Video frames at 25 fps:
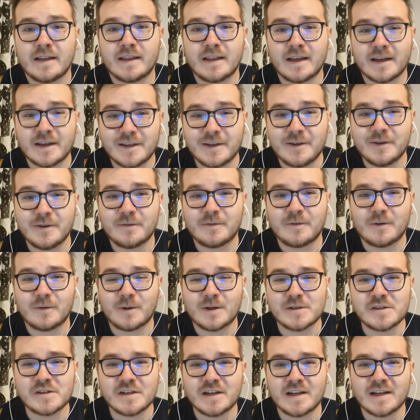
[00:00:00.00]
Thank you for
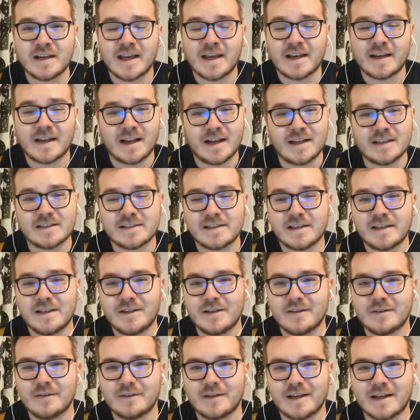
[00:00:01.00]
watching and I'll see
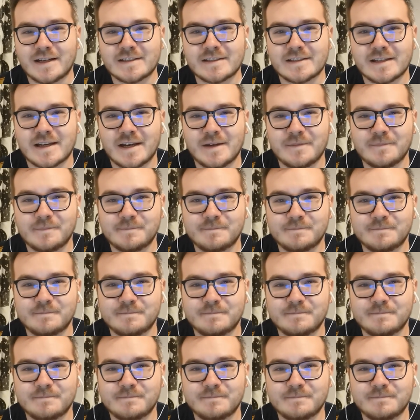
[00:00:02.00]
you next time.